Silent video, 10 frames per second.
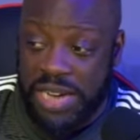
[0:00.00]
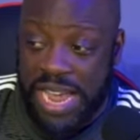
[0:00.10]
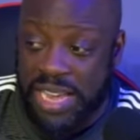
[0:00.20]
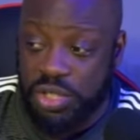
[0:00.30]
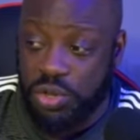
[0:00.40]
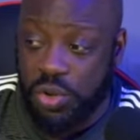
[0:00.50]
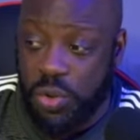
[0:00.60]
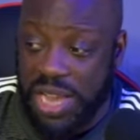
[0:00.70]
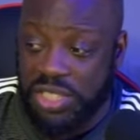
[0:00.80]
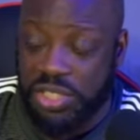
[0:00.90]
I asked you a
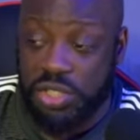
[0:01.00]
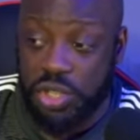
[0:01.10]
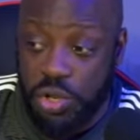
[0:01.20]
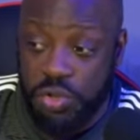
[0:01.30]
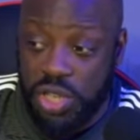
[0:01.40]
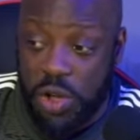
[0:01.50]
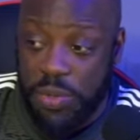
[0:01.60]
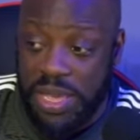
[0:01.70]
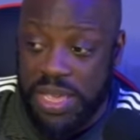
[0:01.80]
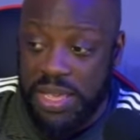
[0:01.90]
question. You records, told
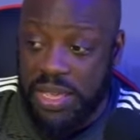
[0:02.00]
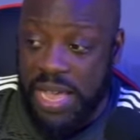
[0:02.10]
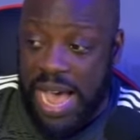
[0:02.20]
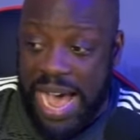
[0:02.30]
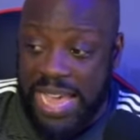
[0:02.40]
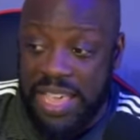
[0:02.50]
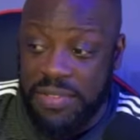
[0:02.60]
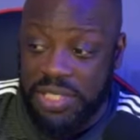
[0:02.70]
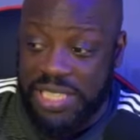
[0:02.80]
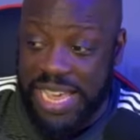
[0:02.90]
me. I
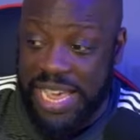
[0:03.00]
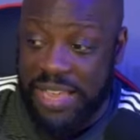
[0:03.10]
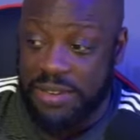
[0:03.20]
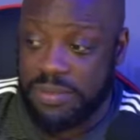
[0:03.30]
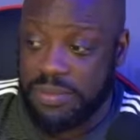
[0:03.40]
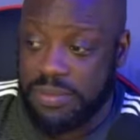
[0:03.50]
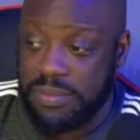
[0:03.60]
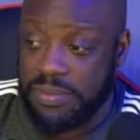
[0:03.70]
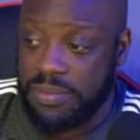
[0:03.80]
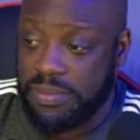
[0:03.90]
even said you you're gonna
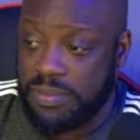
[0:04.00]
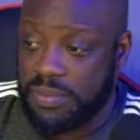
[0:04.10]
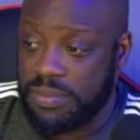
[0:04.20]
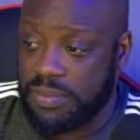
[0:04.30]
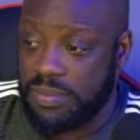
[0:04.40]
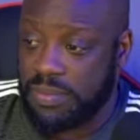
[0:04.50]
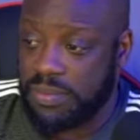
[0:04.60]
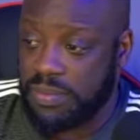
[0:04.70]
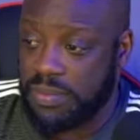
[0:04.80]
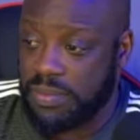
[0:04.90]
show public records,
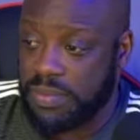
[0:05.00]
right?